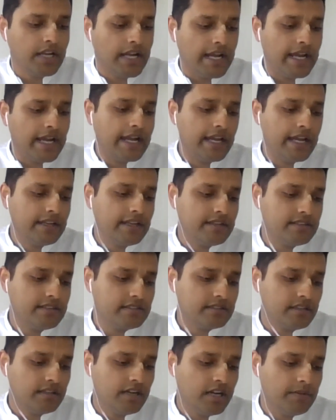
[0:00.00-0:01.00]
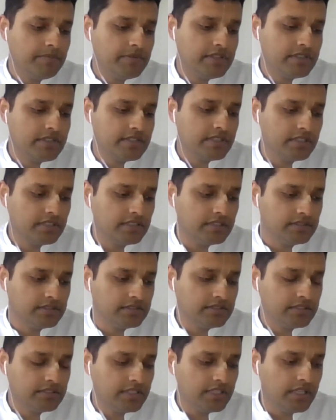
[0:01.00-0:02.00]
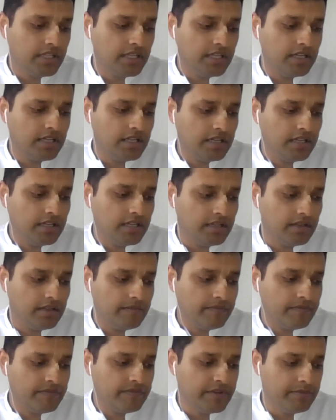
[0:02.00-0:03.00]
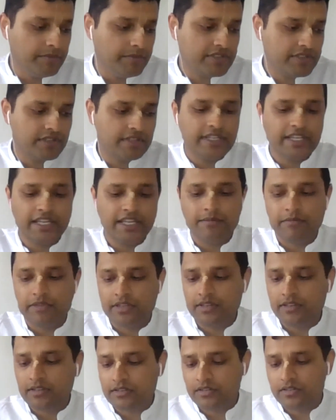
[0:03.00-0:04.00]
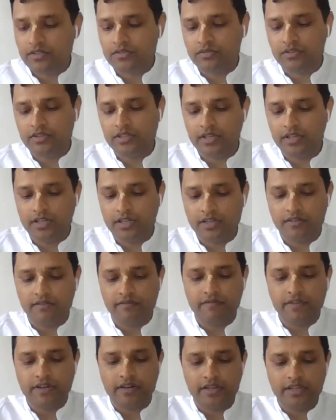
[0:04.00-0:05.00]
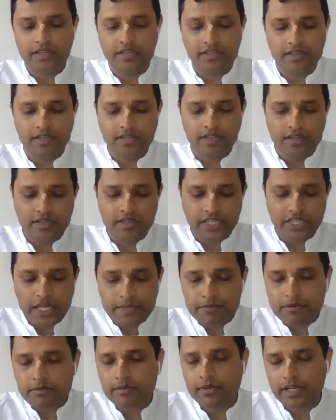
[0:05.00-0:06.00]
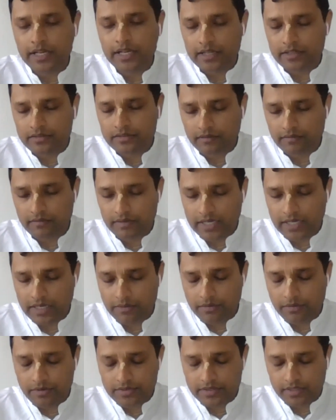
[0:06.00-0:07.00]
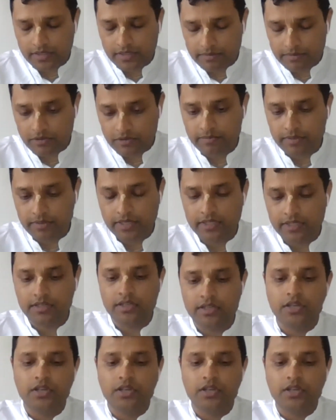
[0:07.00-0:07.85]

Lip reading: And up until the mission came in to the very capable hands of our Srila Prabhupada,